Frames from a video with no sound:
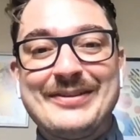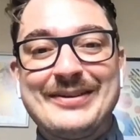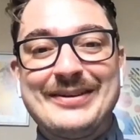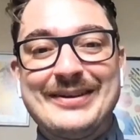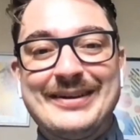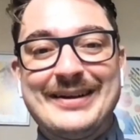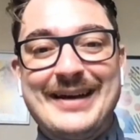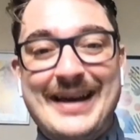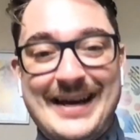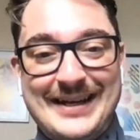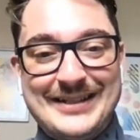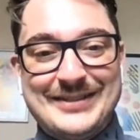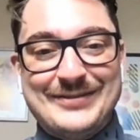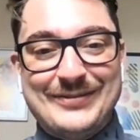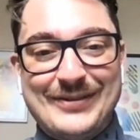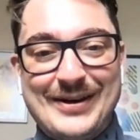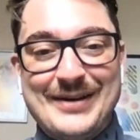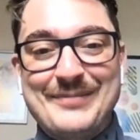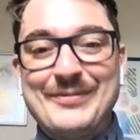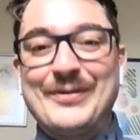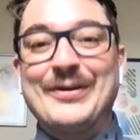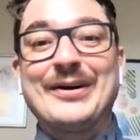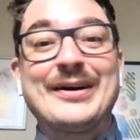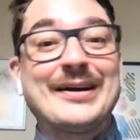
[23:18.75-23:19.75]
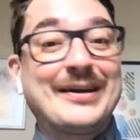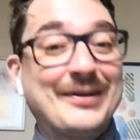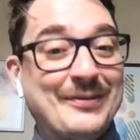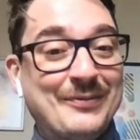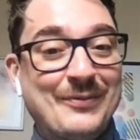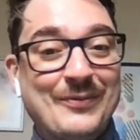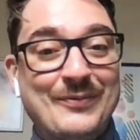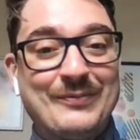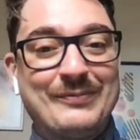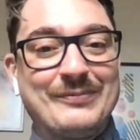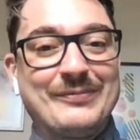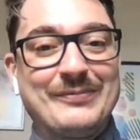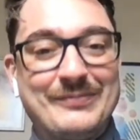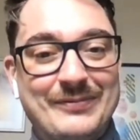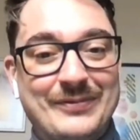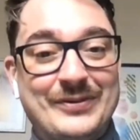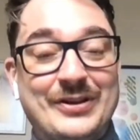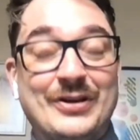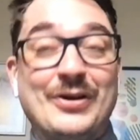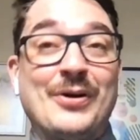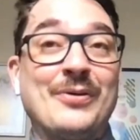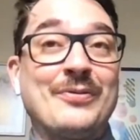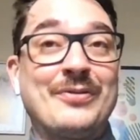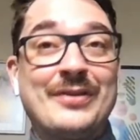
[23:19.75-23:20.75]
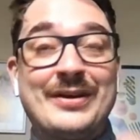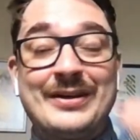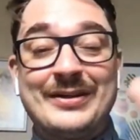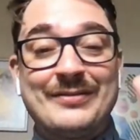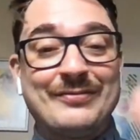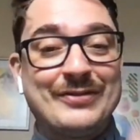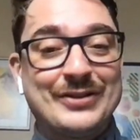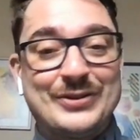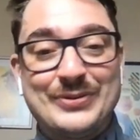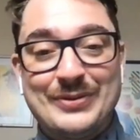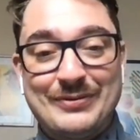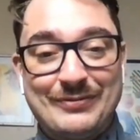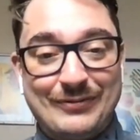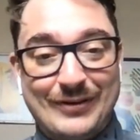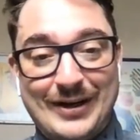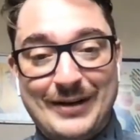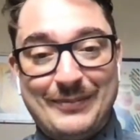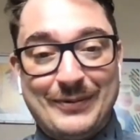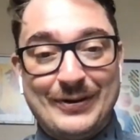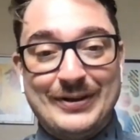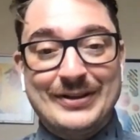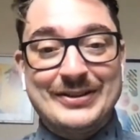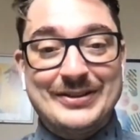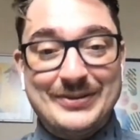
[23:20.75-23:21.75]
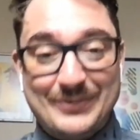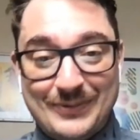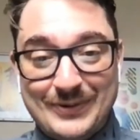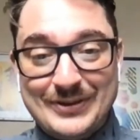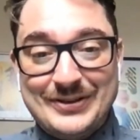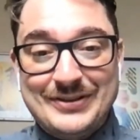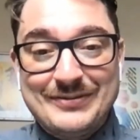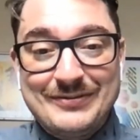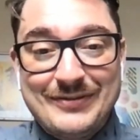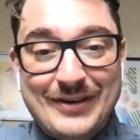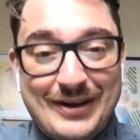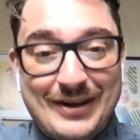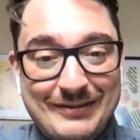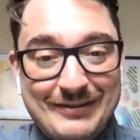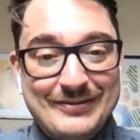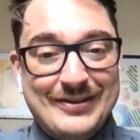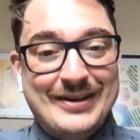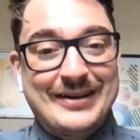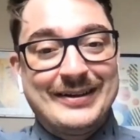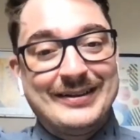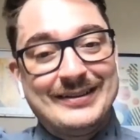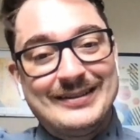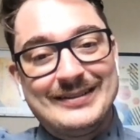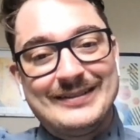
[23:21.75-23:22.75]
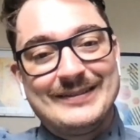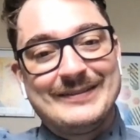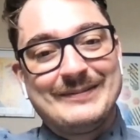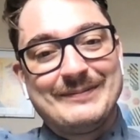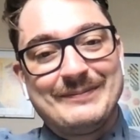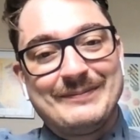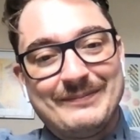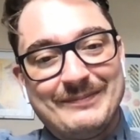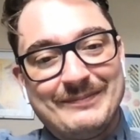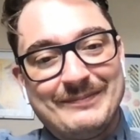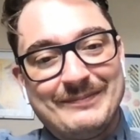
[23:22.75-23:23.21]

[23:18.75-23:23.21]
about the ACE framework and the individual frameworks and what's involved there?